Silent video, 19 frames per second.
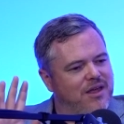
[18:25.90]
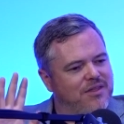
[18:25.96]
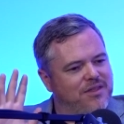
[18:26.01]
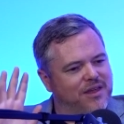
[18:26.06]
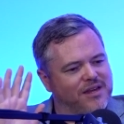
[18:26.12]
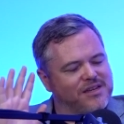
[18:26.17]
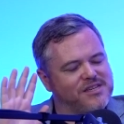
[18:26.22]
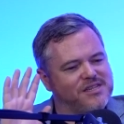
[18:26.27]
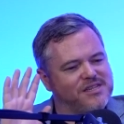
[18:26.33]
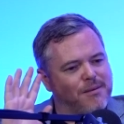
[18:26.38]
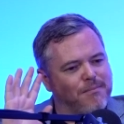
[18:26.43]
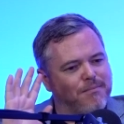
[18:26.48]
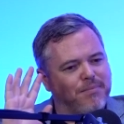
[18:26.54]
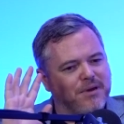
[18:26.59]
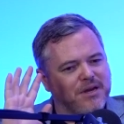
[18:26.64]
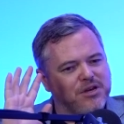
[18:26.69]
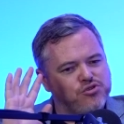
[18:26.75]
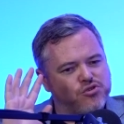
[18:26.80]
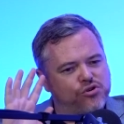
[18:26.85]
that is
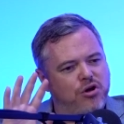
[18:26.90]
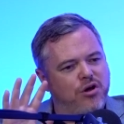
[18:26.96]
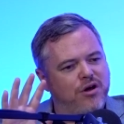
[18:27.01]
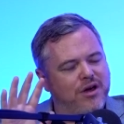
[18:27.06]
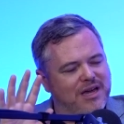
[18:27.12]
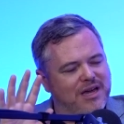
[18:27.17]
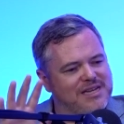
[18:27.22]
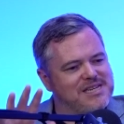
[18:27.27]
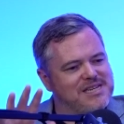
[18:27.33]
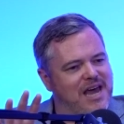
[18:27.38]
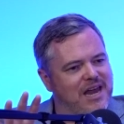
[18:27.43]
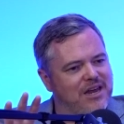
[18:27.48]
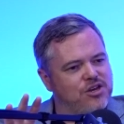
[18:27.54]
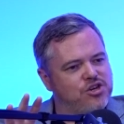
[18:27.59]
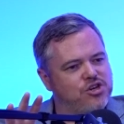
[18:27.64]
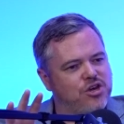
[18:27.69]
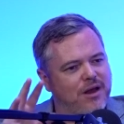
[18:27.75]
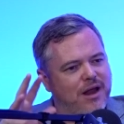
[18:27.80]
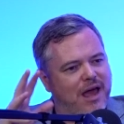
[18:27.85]
simply drawing
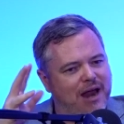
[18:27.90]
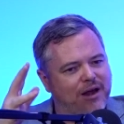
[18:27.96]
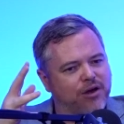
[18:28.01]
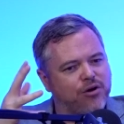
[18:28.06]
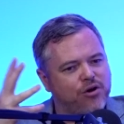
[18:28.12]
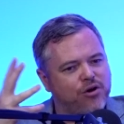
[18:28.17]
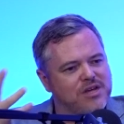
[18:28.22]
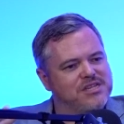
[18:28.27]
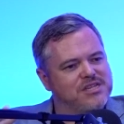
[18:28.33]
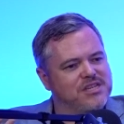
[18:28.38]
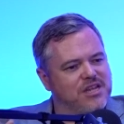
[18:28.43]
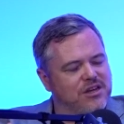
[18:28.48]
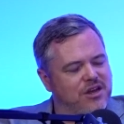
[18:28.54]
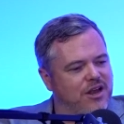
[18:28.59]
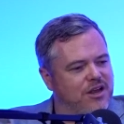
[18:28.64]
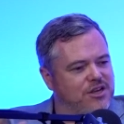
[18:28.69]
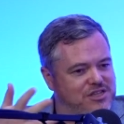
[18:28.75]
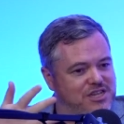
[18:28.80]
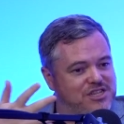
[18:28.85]
attention, increasing the
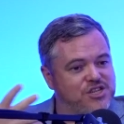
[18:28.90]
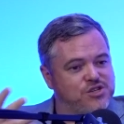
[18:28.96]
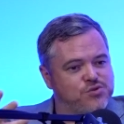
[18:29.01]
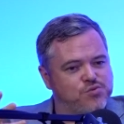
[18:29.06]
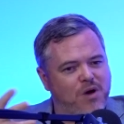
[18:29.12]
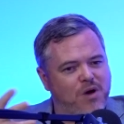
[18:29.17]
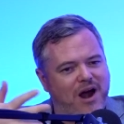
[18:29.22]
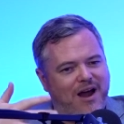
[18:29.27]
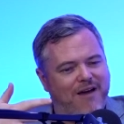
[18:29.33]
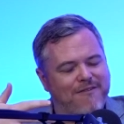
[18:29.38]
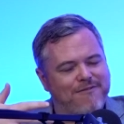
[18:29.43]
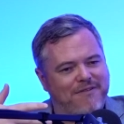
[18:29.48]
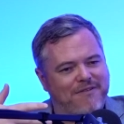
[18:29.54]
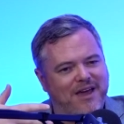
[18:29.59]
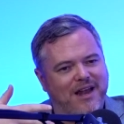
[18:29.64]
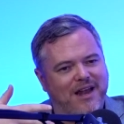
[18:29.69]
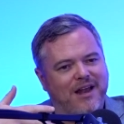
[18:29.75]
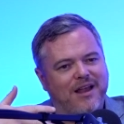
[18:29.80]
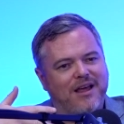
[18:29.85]
knowledge. This is where I
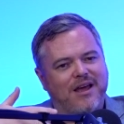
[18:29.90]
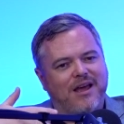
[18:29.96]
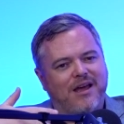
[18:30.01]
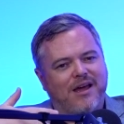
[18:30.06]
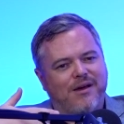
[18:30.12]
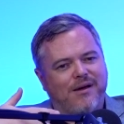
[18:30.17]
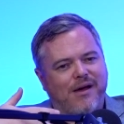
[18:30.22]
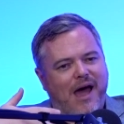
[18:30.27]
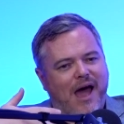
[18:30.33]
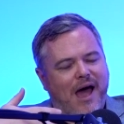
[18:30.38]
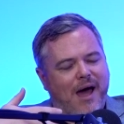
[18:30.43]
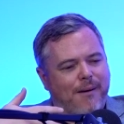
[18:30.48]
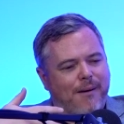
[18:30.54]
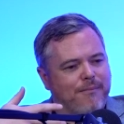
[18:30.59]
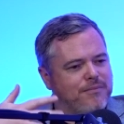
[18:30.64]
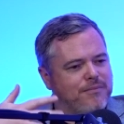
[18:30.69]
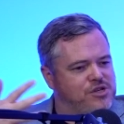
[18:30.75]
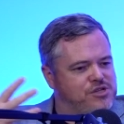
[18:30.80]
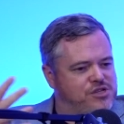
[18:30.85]
feel,
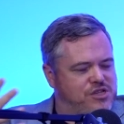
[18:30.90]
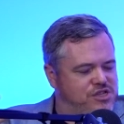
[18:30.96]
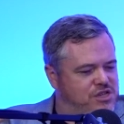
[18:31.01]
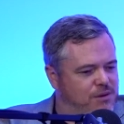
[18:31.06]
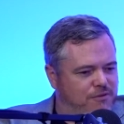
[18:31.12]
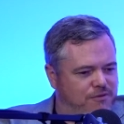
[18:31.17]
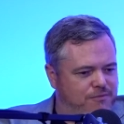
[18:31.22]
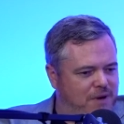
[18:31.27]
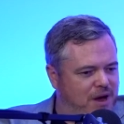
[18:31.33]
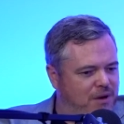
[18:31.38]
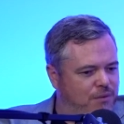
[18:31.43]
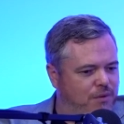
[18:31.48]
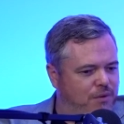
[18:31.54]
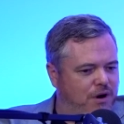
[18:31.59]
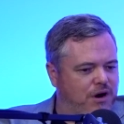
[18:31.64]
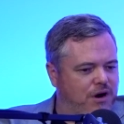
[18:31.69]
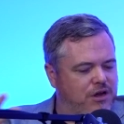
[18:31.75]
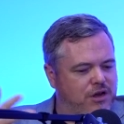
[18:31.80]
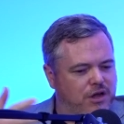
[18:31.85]
because some of my
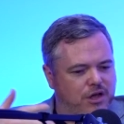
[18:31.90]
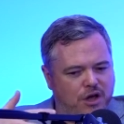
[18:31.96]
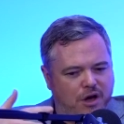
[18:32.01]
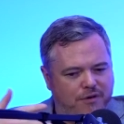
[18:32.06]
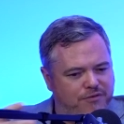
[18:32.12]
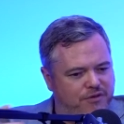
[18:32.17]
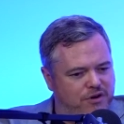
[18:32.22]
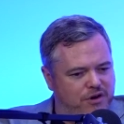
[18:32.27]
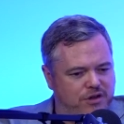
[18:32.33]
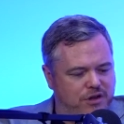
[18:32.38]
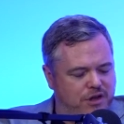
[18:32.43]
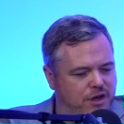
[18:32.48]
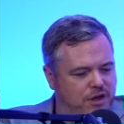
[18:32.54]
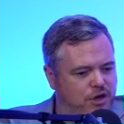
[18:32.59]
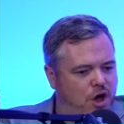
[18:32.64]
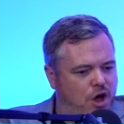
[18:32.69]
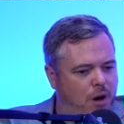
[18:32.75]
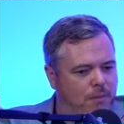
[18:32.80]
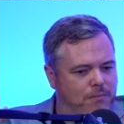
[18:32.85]
work covered
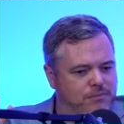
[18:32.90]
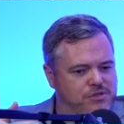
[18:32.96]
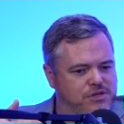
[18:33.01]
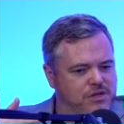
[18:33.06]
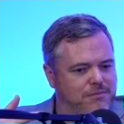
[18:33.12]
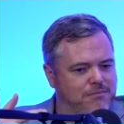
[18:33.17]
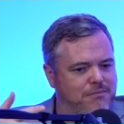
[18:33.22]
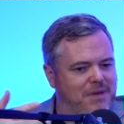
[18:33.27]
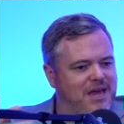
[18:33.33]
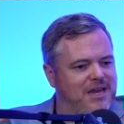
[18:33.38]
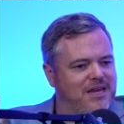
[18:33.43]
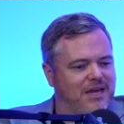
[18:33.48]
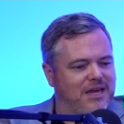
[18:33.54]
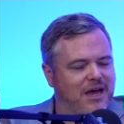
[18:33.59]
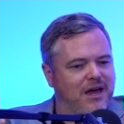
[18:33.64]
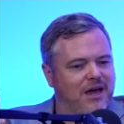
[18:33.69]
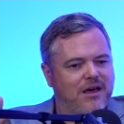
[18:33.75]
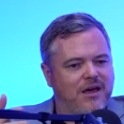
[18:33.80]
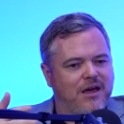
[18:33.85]
comms and
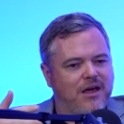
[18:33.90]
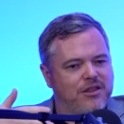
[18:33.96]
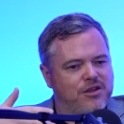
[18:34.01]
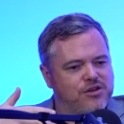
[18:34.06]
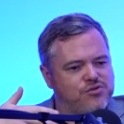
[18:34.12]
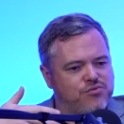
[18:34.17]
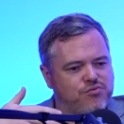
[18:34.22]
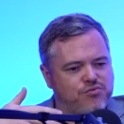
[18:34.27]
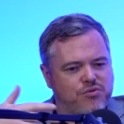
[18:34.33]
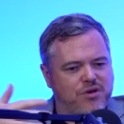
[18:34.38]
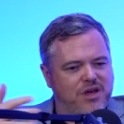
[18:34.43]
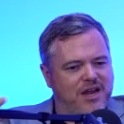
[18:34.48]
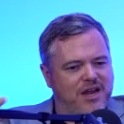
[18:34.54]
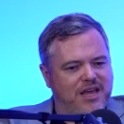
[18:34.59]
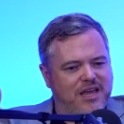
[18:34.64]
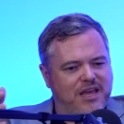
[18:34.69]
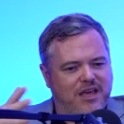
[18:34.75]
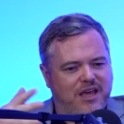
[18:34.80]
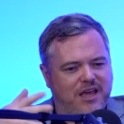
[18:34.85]
media, there's a
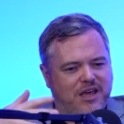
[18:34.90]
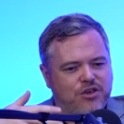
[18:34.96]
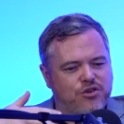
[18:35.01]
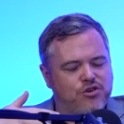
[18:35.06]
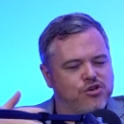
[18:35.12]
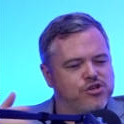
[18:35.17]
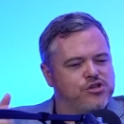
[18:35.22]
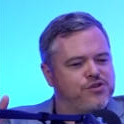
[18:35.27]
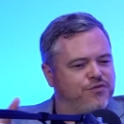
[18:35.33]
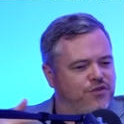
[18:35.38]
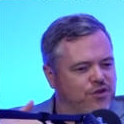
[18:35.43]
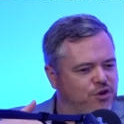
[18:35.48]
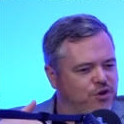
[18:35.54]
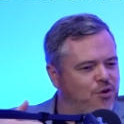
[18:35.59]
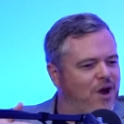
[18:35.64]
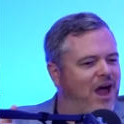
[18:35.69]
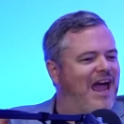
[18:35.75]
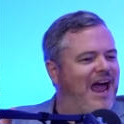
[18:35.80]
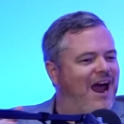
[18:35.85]
really useful
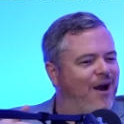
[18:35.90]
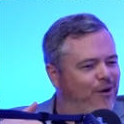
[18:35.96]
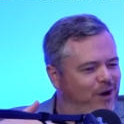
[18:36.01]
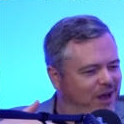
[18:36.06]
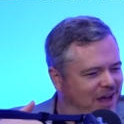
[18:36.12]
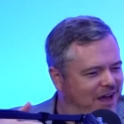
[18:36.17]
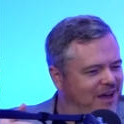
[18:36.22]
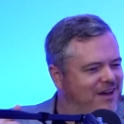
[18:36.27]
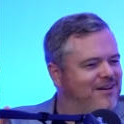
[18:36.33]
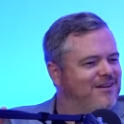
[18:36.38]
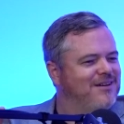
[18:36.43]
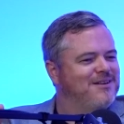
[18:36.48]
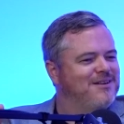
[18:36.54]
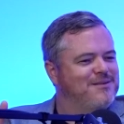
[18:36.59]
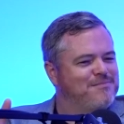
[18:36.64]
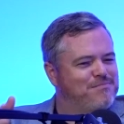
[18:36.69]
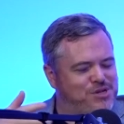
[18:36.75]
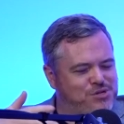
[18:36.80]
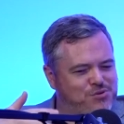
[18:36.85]
grey area
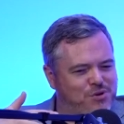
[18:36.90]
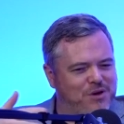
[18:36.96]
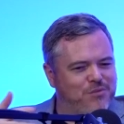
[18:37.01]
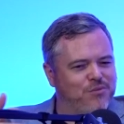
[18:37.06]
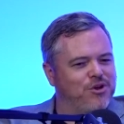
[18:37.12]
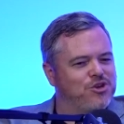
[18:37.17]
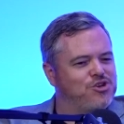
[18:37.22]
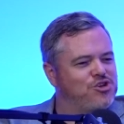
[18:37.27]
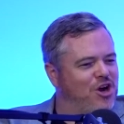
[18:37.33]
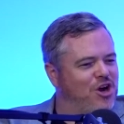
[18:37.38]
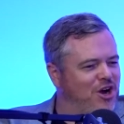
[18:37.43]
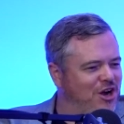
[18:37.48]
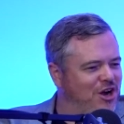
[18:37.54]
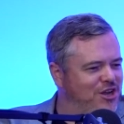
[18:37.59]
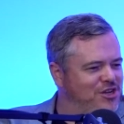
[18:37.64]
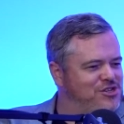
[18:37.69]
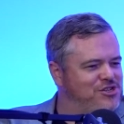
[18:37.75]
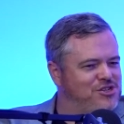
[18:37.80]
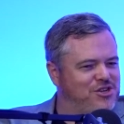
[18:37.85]
between what
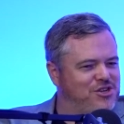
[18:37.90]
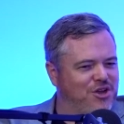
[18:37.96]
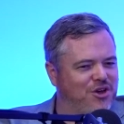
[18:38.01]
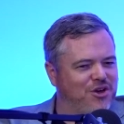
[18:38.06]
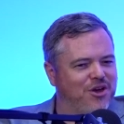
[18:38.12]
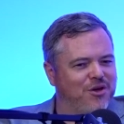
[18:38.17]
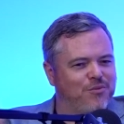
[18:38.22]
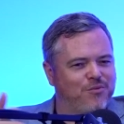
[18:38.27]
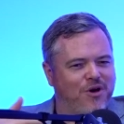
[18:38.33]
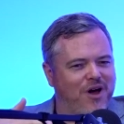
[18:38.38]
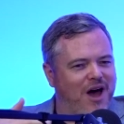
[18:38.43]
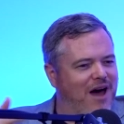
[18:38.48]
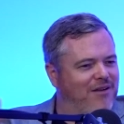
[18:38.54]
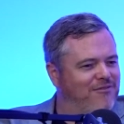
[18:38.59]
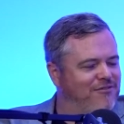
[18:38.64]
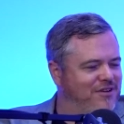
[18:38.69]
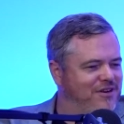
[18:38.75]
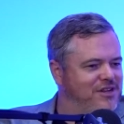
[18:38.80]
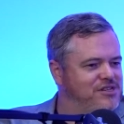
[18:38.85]
journalists do and what
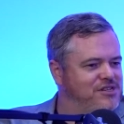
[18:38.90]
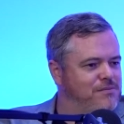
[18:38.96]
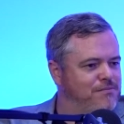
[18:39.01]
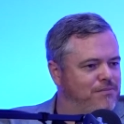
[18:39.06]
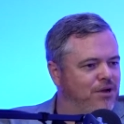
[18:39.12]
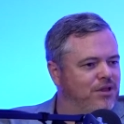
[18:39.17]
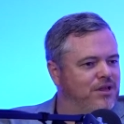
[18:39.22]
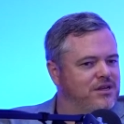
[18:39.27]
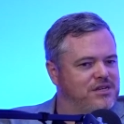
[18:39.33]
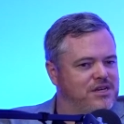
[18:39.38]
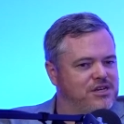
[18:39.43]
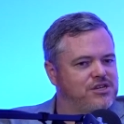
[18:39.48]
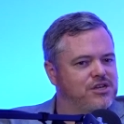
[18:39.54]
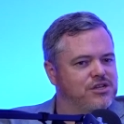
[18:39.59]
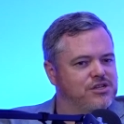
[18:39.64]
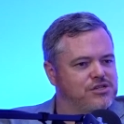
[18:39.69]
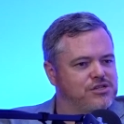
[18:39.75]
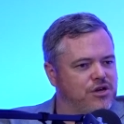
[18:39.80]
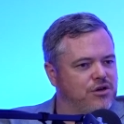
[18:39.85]
advocates and
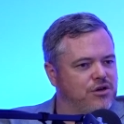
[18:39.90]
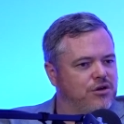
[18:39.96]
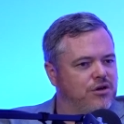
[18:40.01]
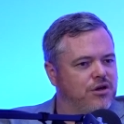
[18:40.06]
politicians do.